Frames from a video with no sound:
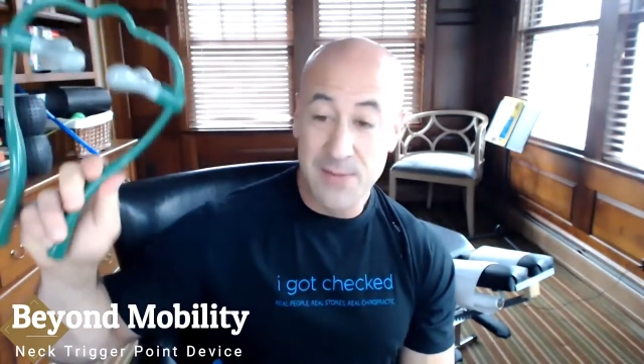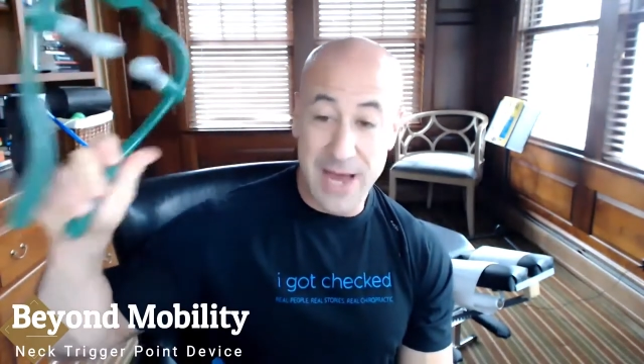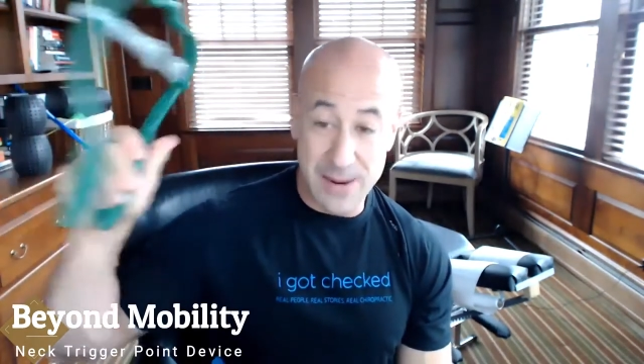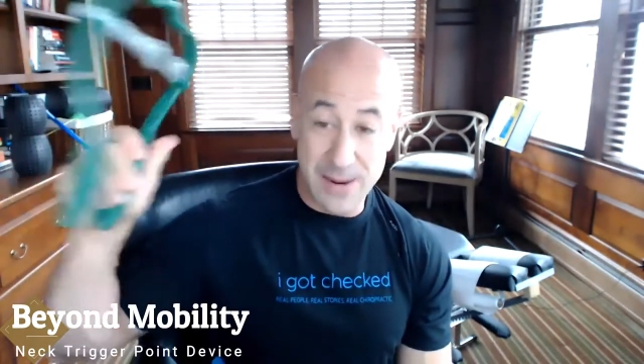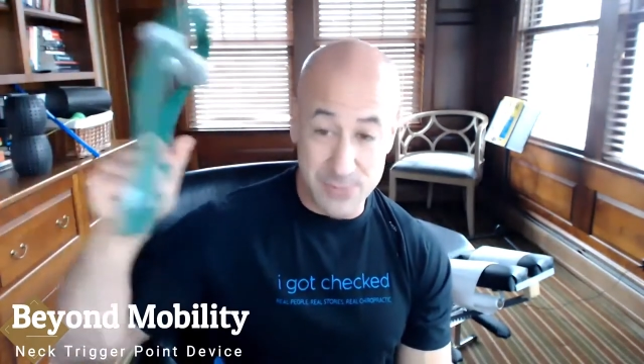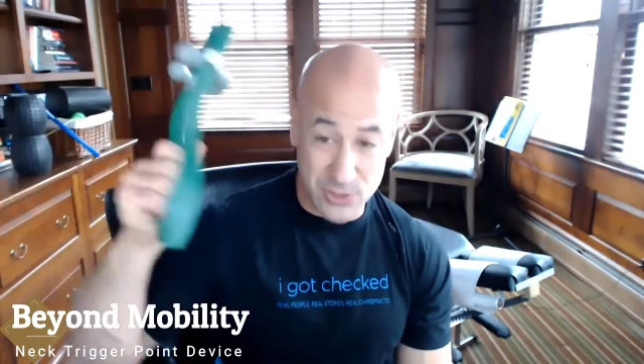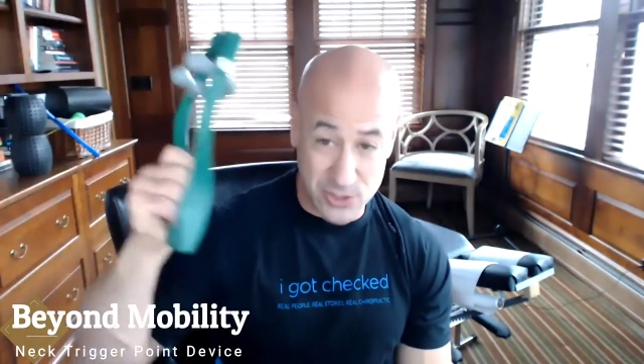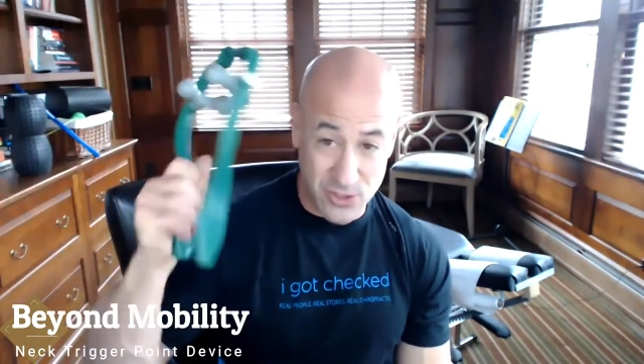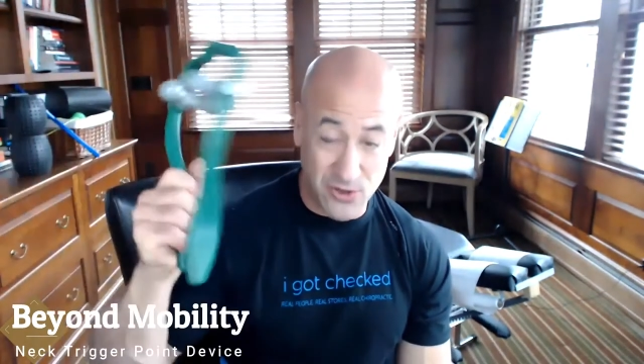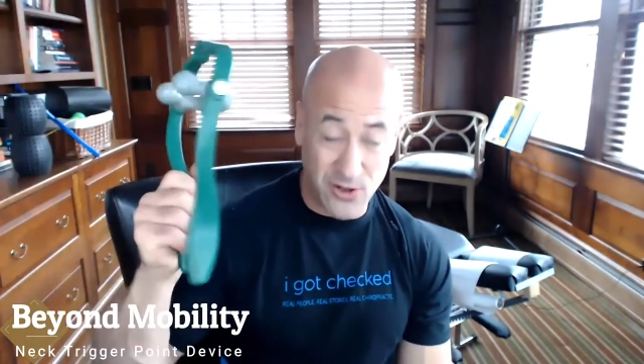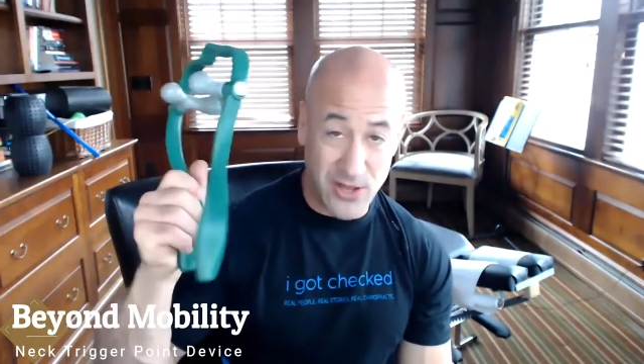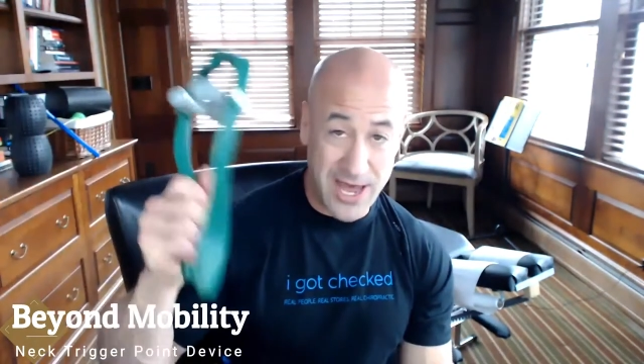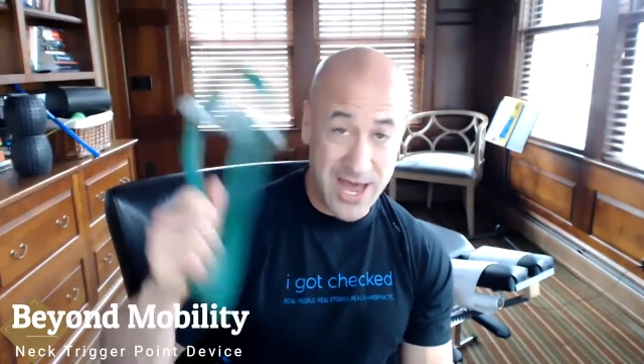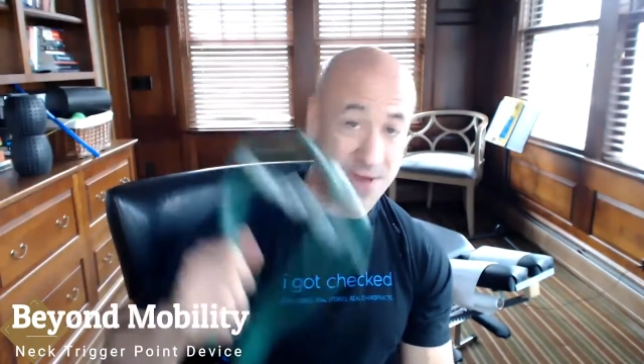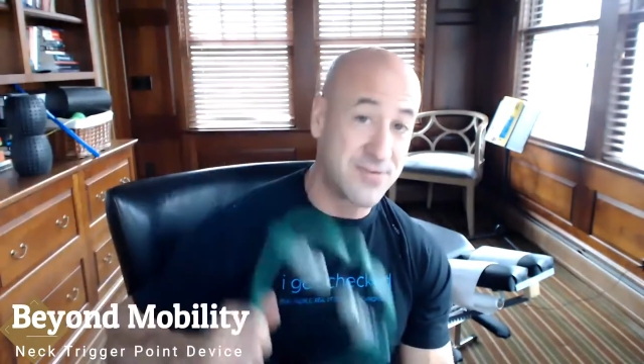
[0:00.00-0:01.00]
I'm sure
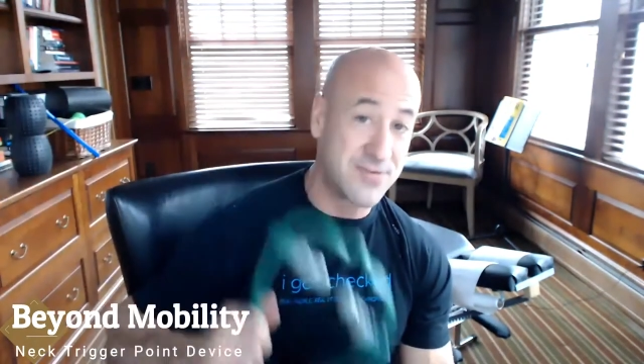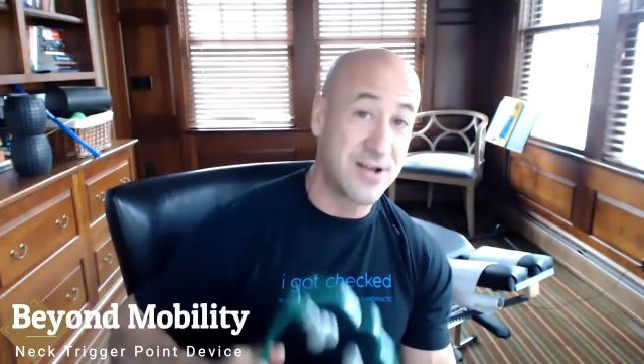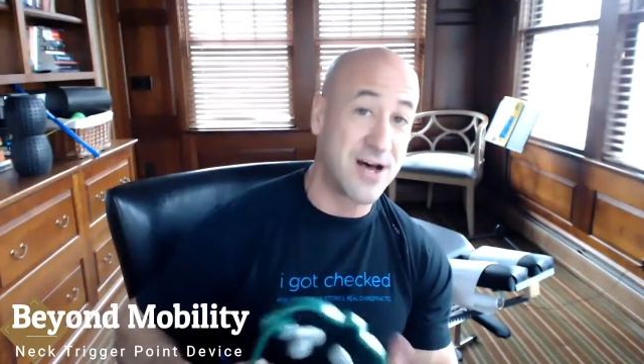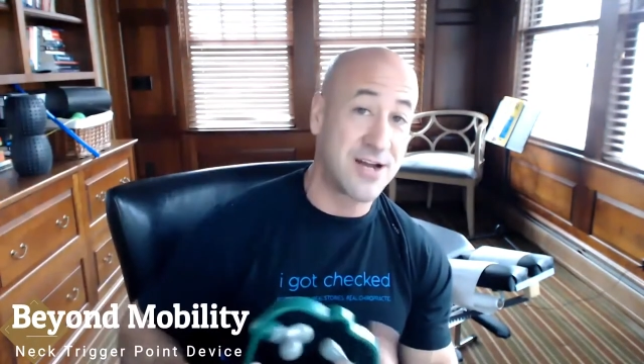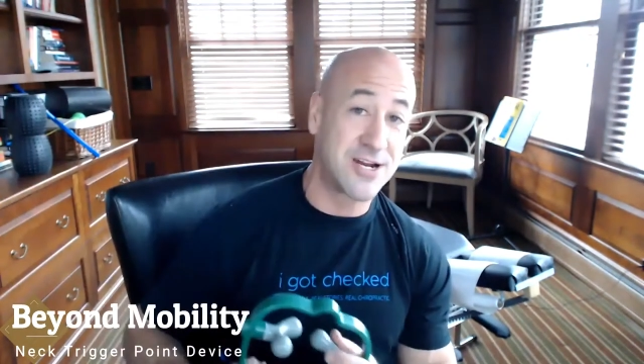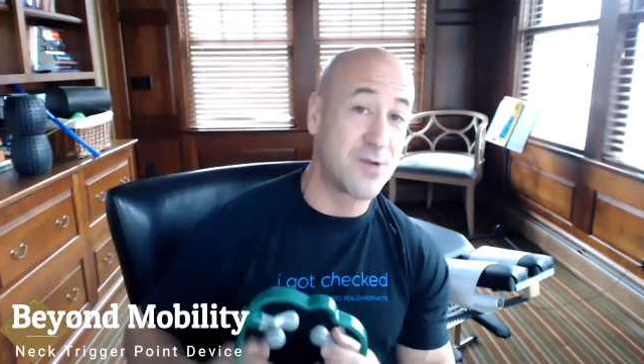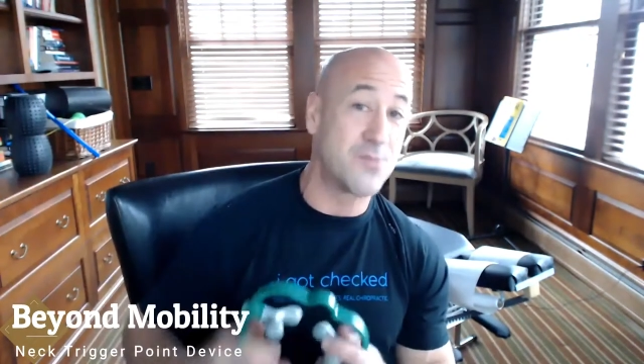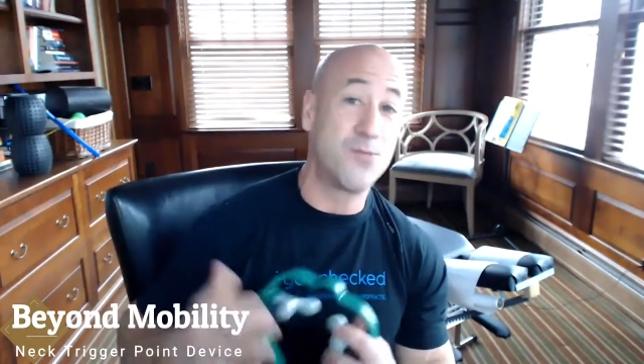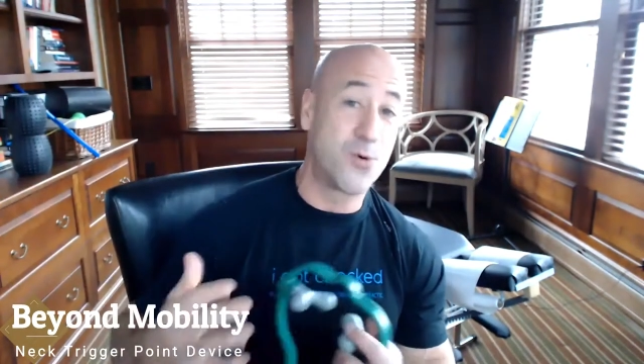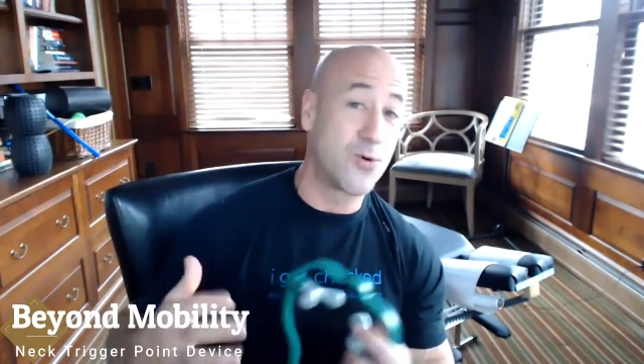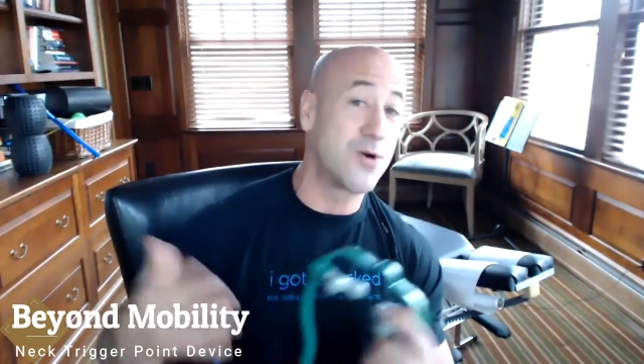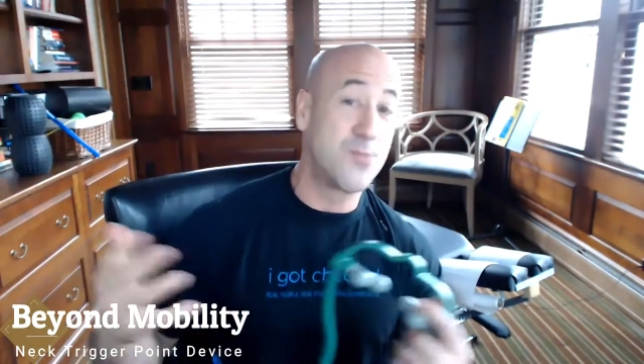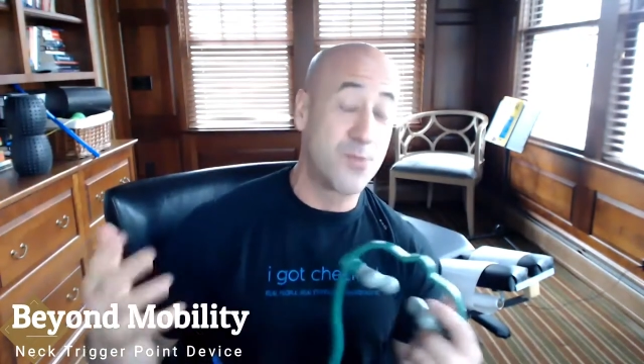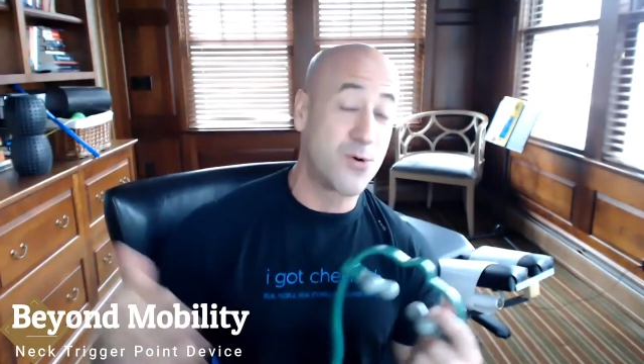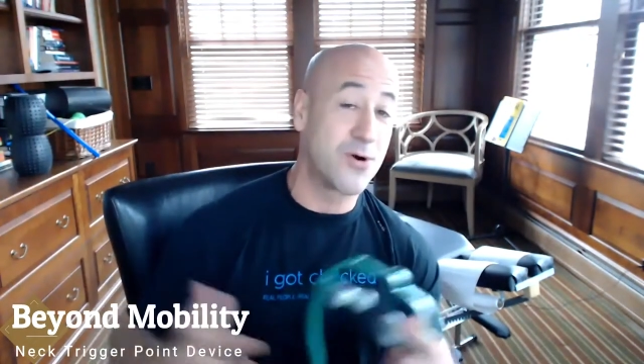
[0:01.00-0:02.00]
I'll have it on here
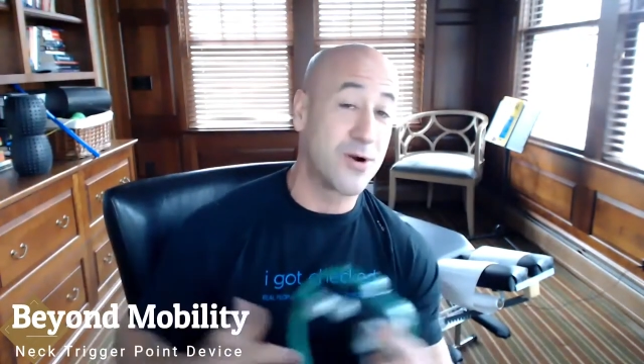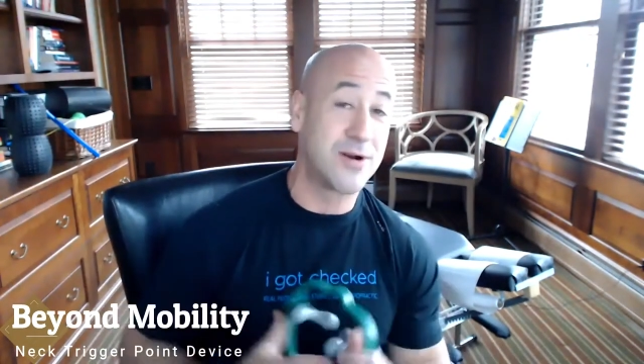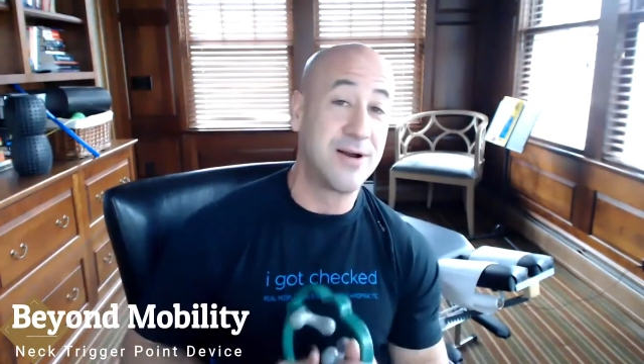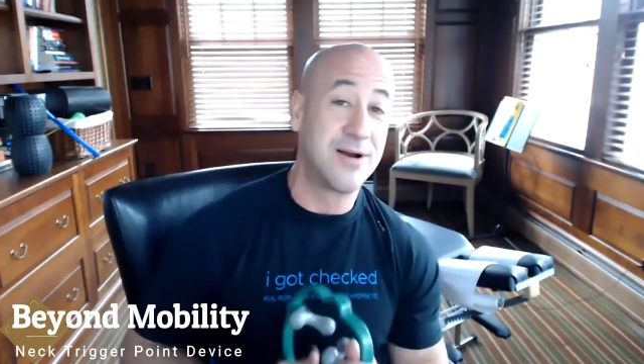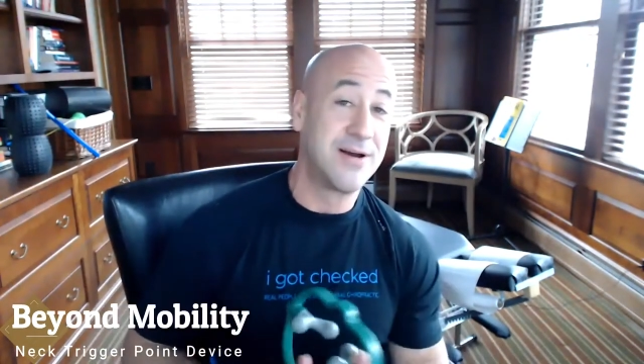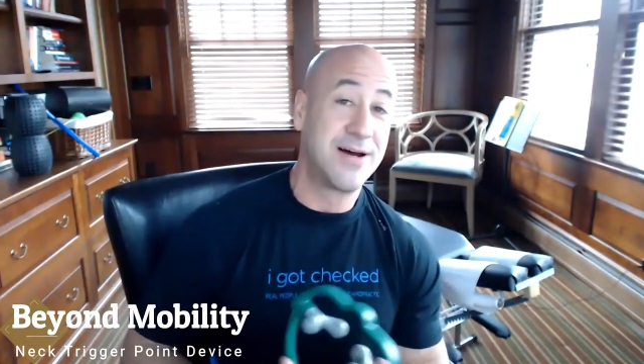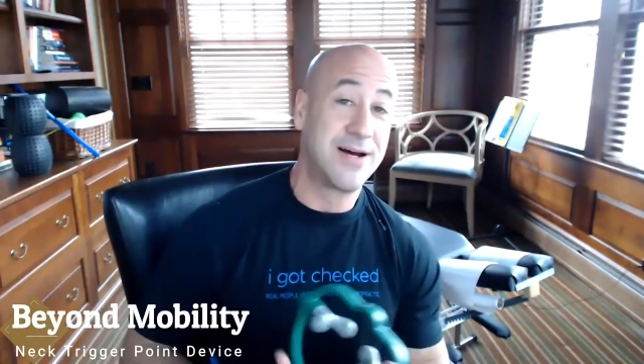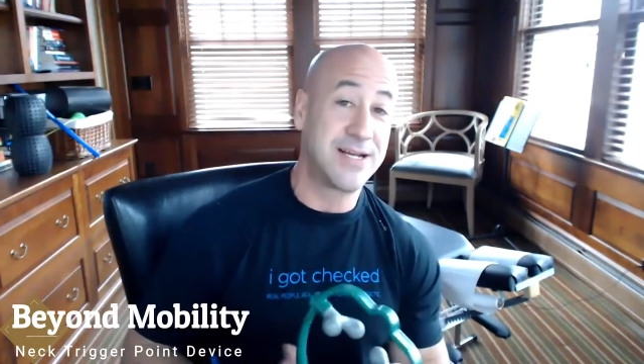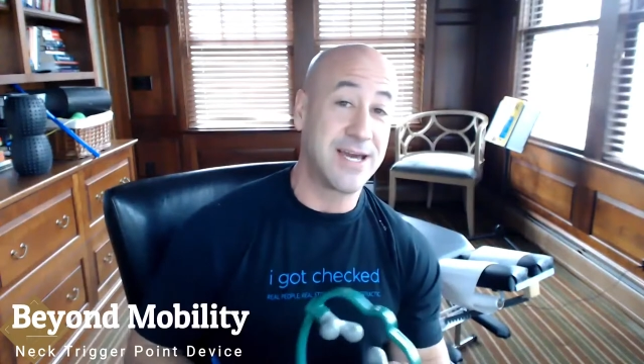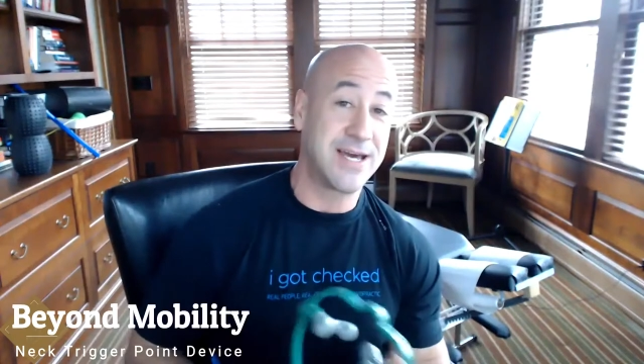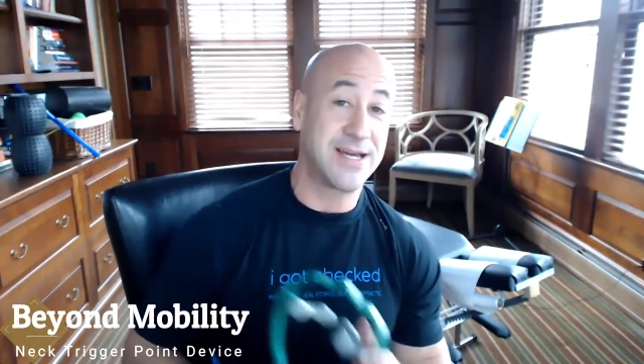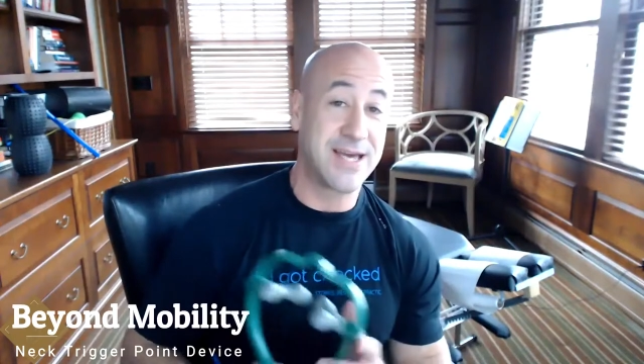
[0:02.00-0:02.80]
more and more again,